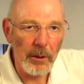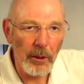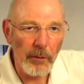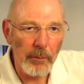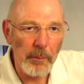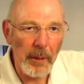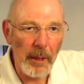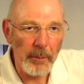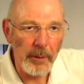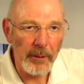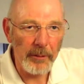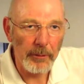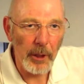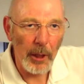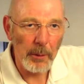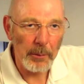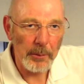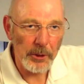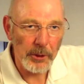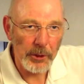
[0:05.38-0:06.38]
lot of mapping for
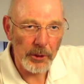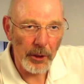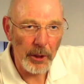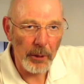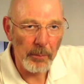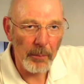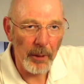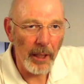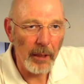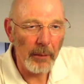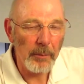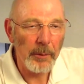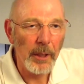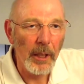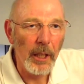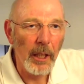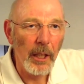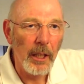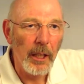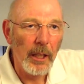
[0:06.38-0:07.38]
OpenStreetMap,
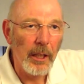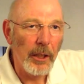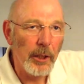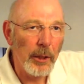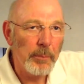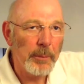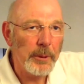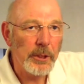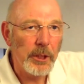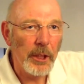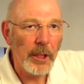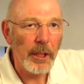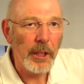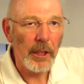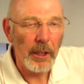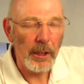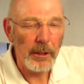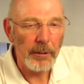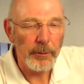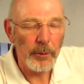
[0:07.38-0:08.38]
and in
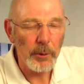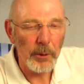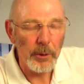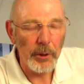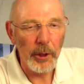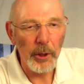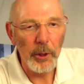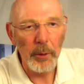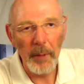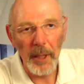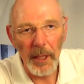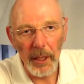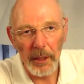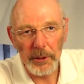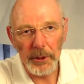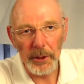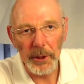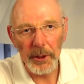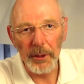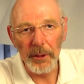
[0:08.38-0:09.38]
particular for the
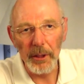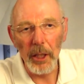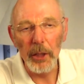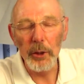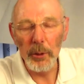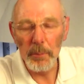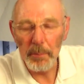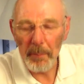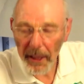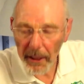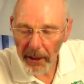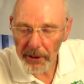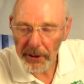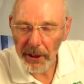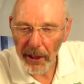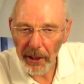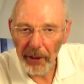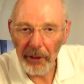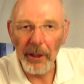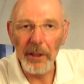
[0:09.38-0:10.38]

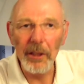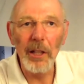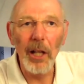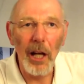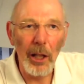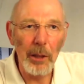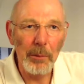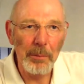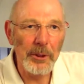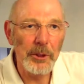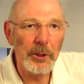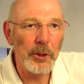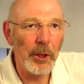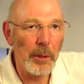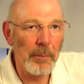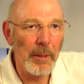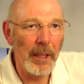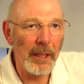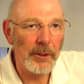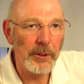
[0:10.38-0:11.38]
humanitarian
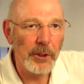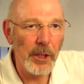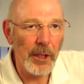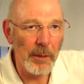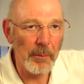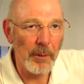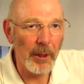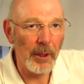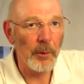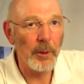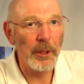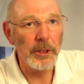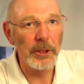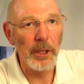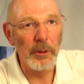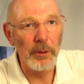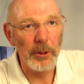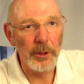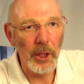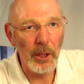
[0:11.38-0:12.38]
OpenStreetMap team, otherwise
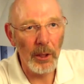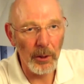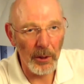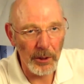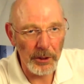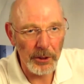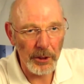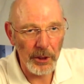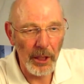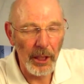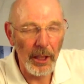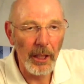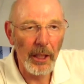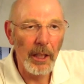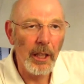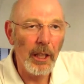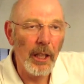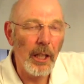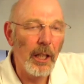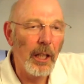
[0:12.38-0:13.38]
known as HOT.
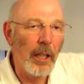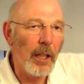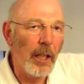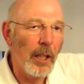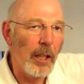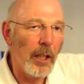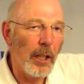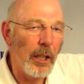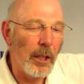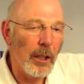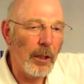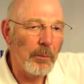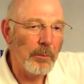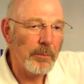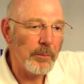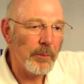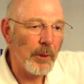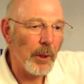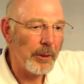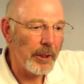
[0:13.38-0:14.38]

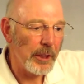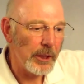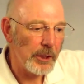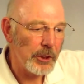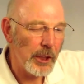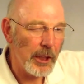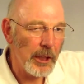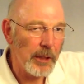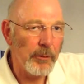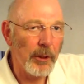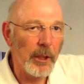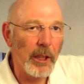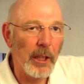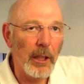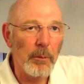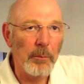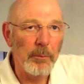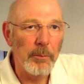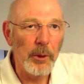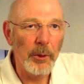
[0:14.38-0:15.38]
And this evening
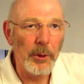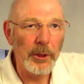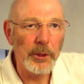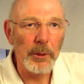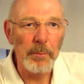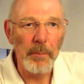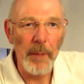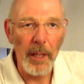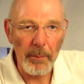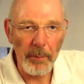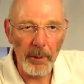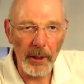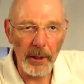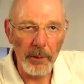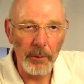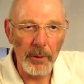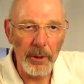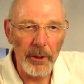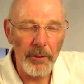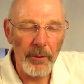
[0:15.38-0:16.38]
I'm doing some mapping
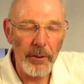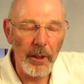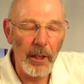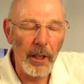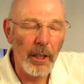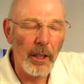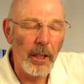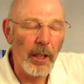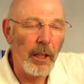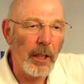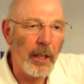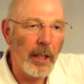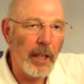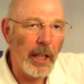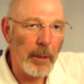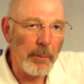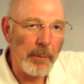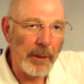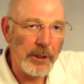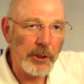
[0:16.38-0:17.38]
with
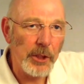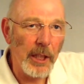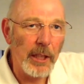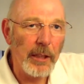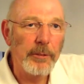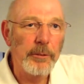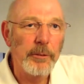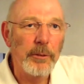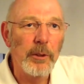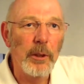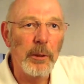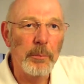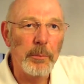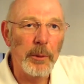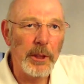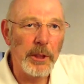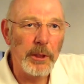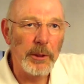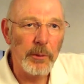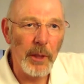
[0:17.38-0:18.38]
MSF,
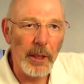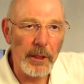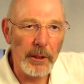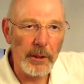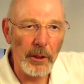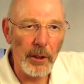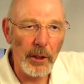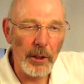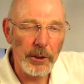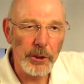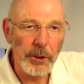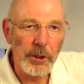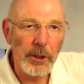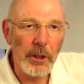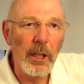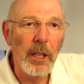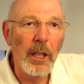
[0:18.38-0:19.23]
British Red Cross,